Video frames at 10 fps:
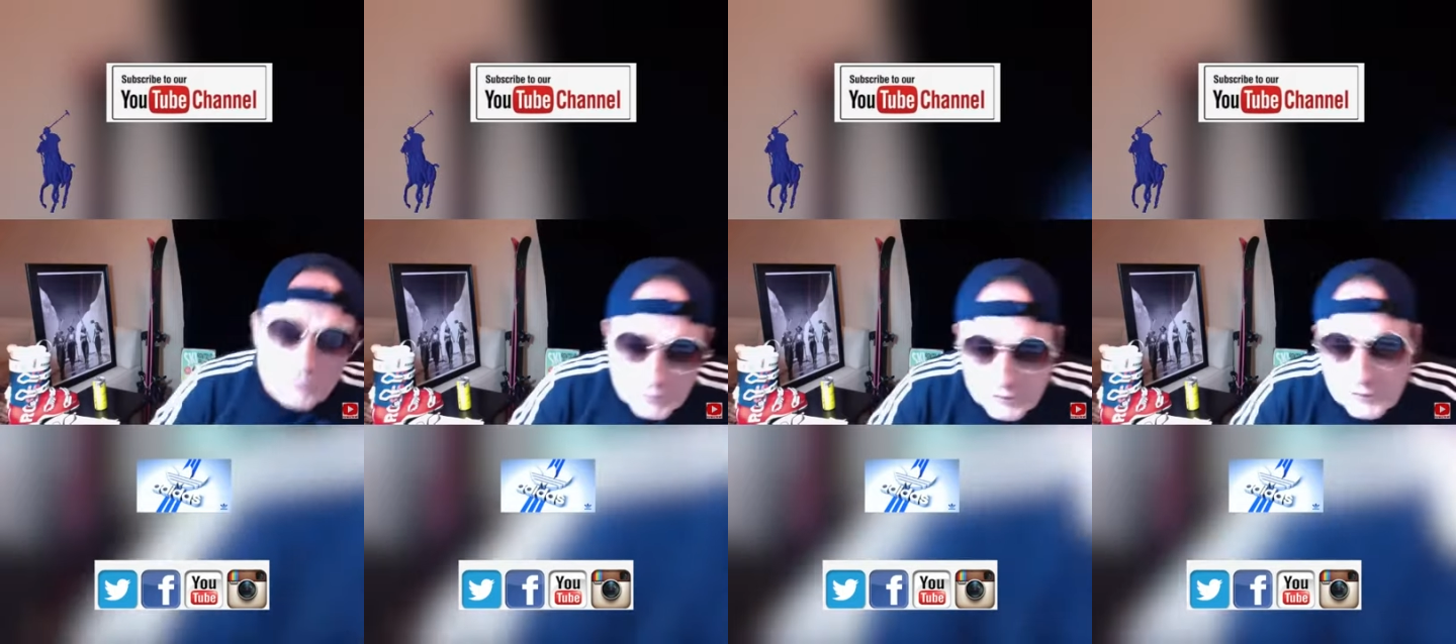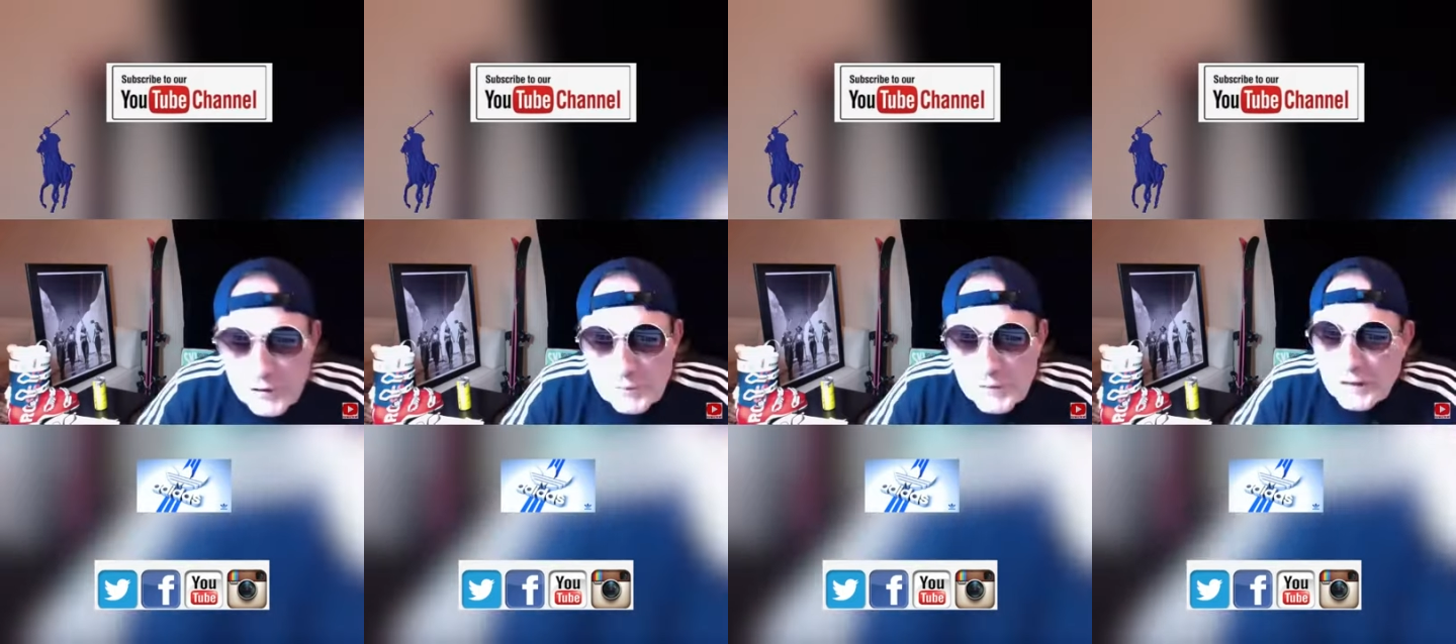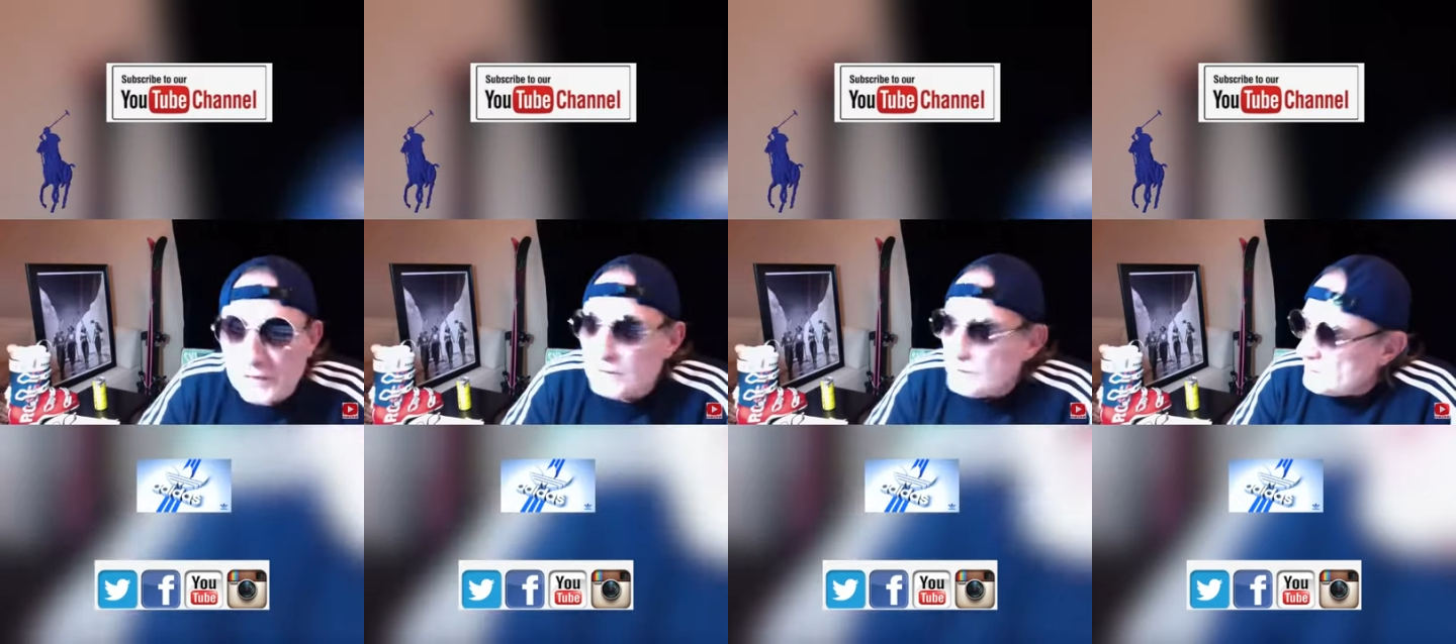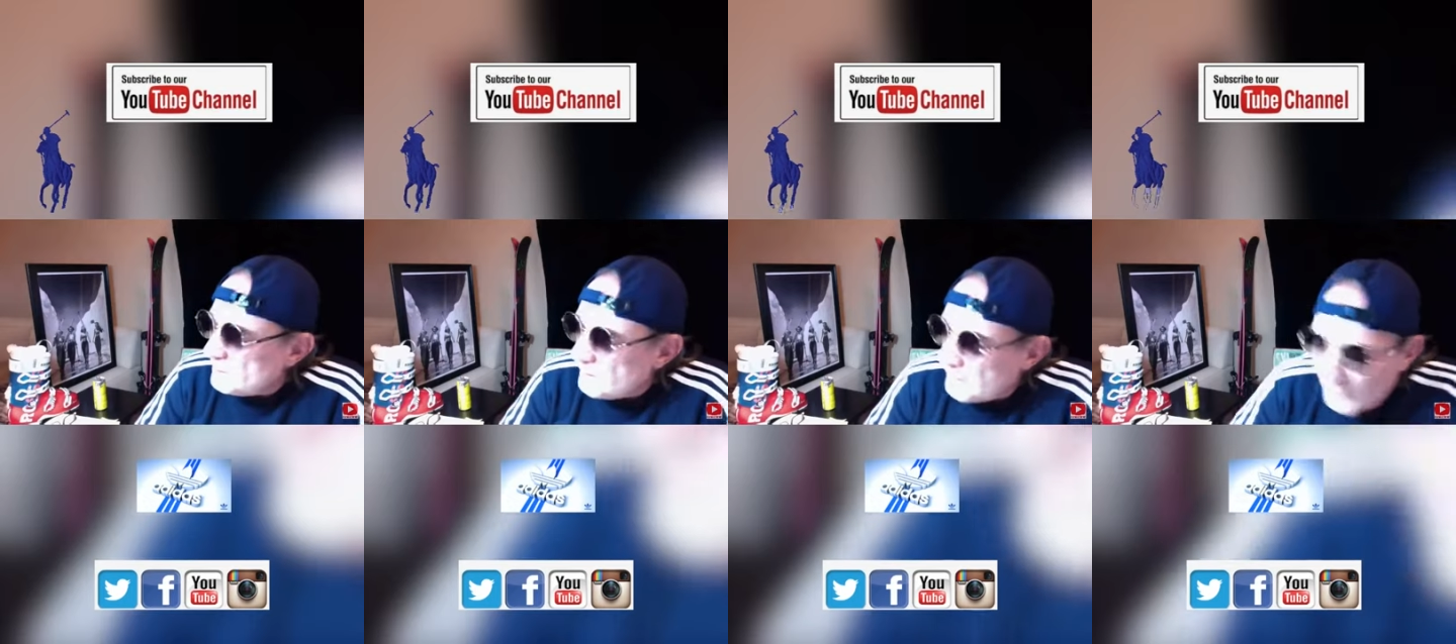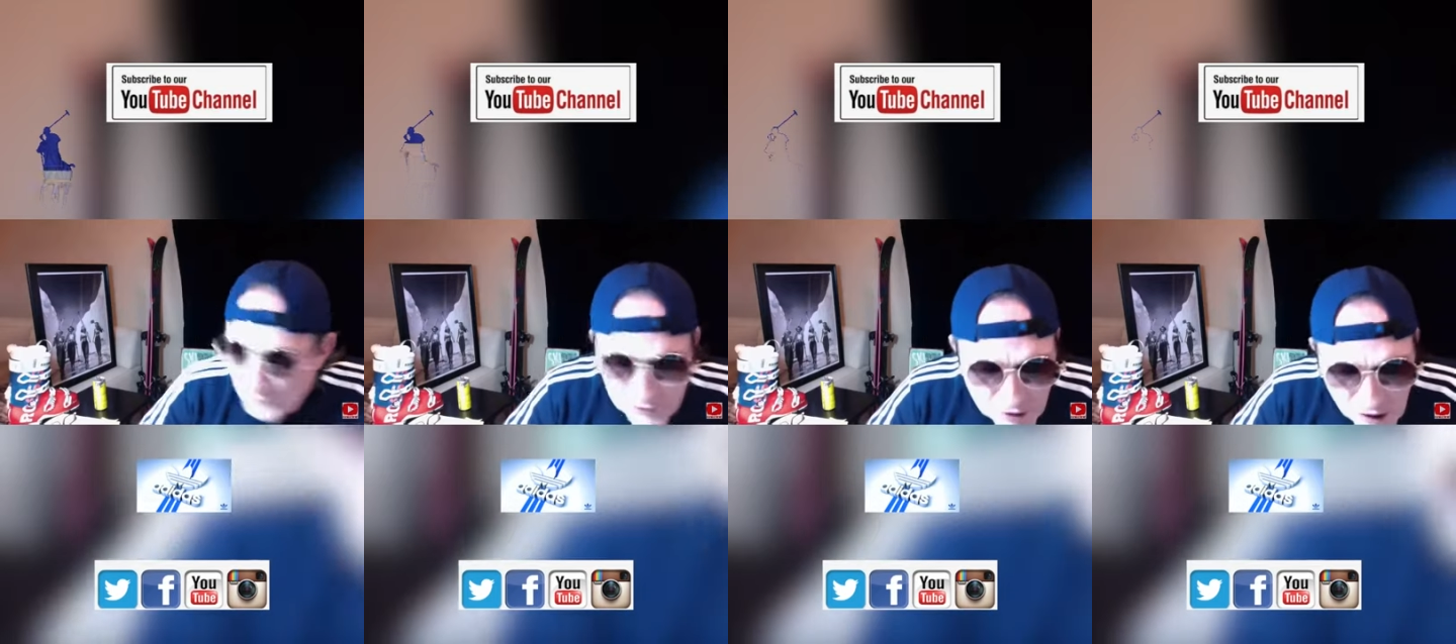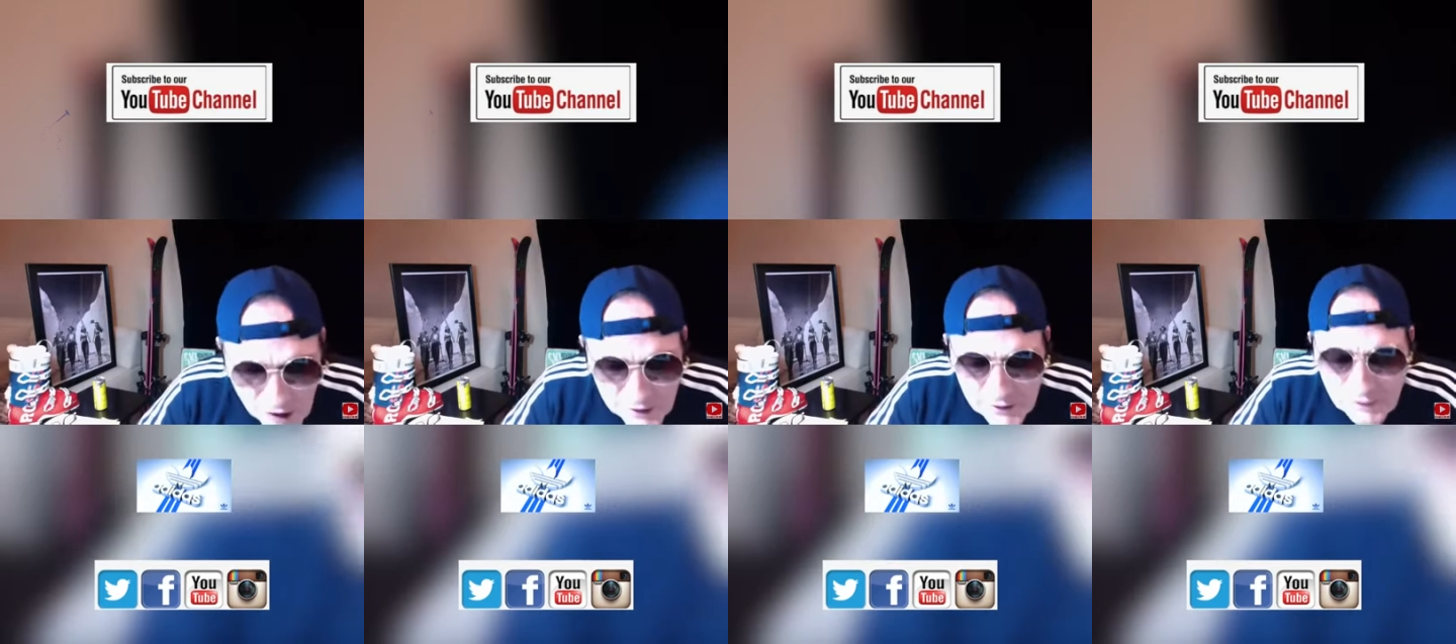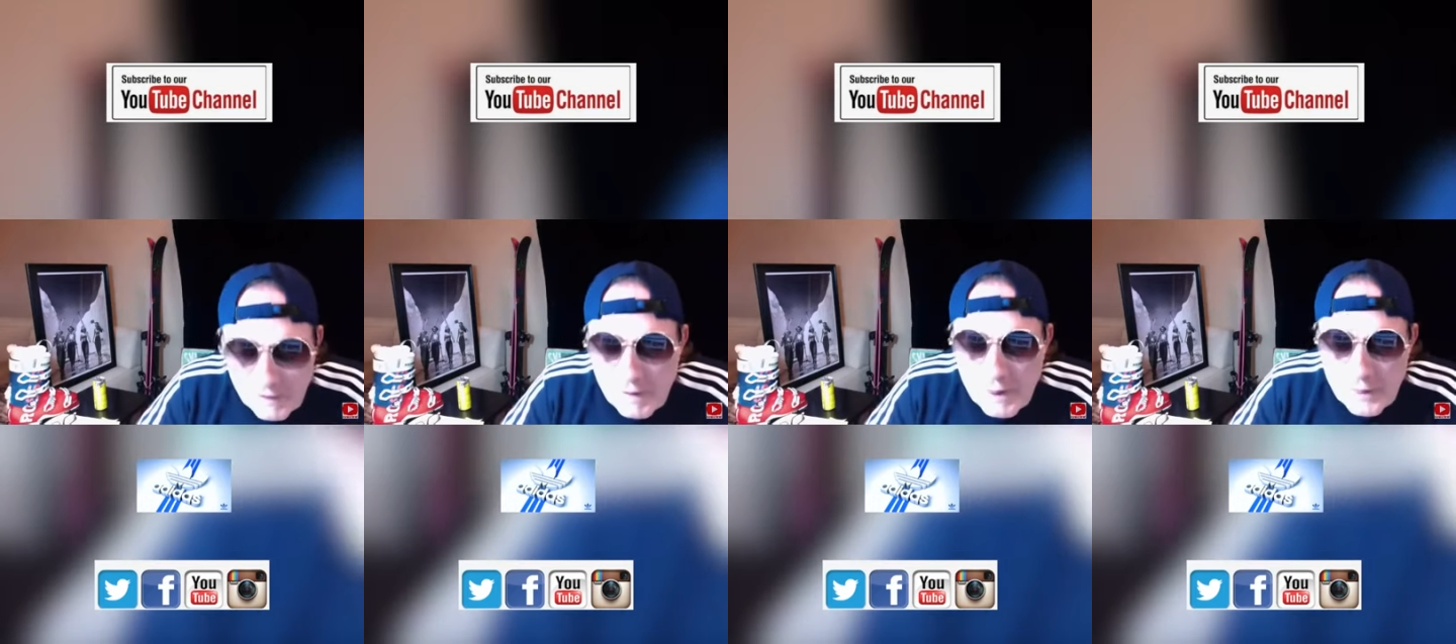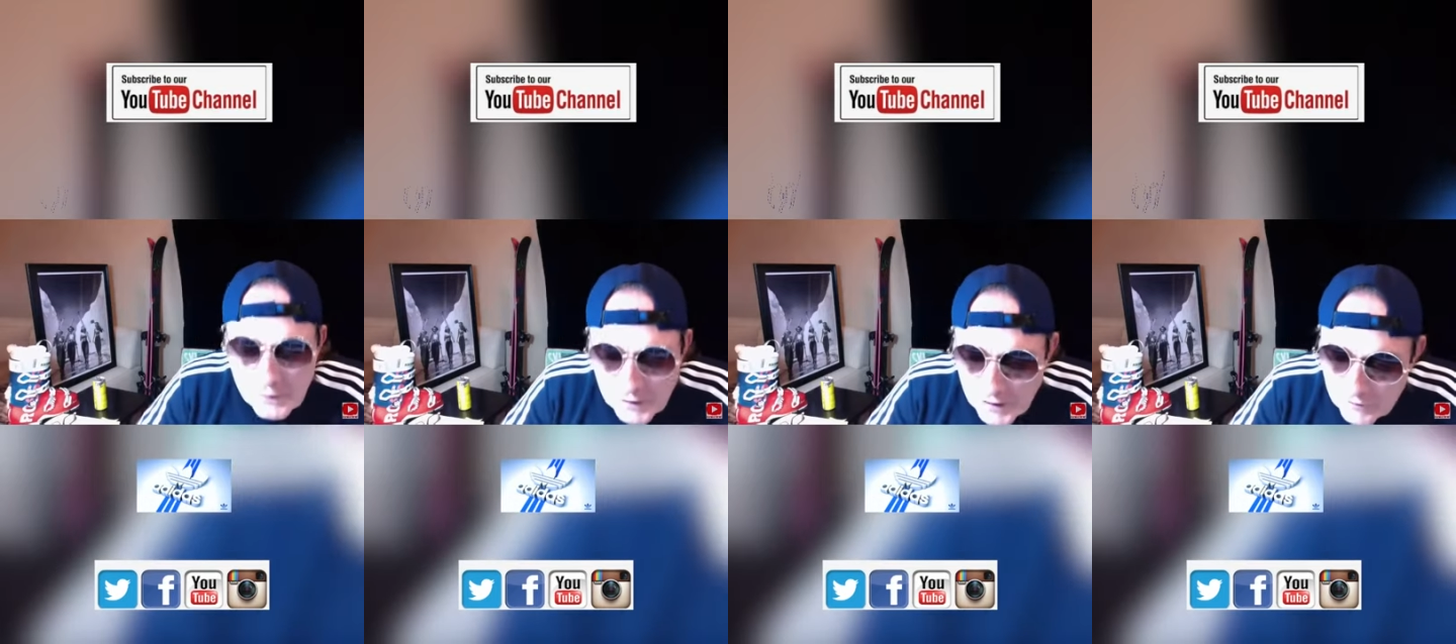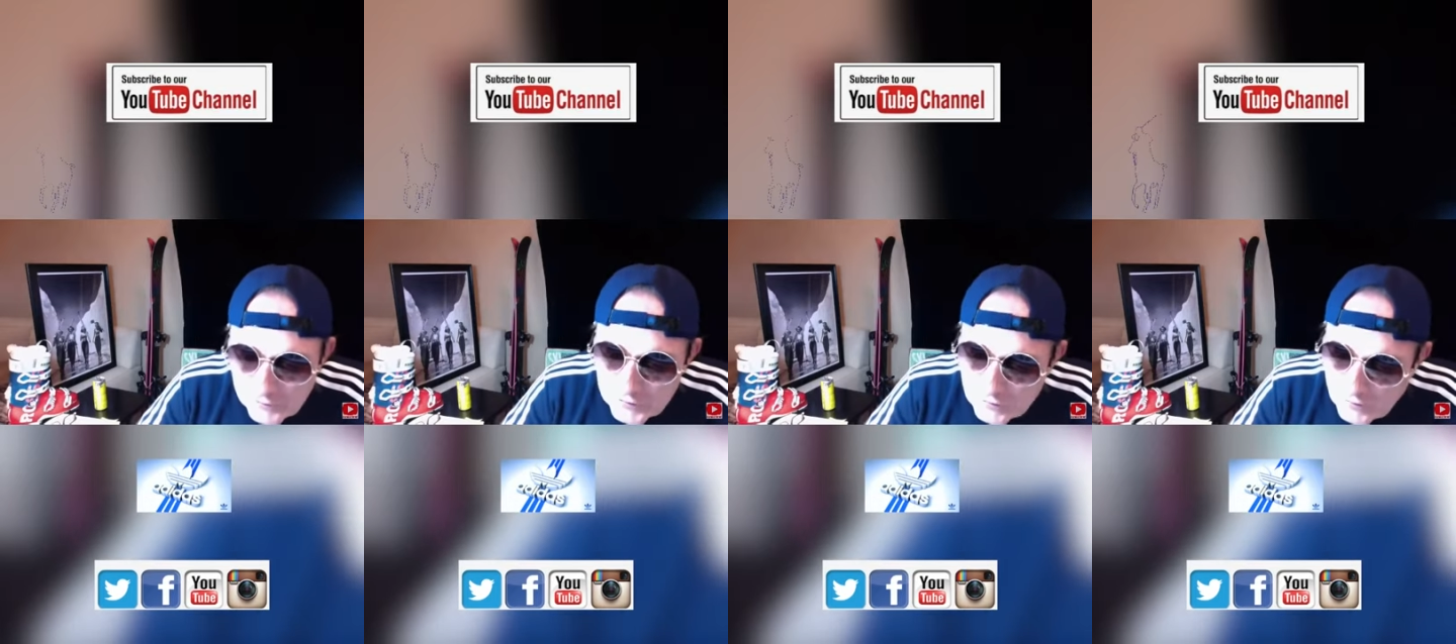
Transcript: you're from there. If you're not, they have you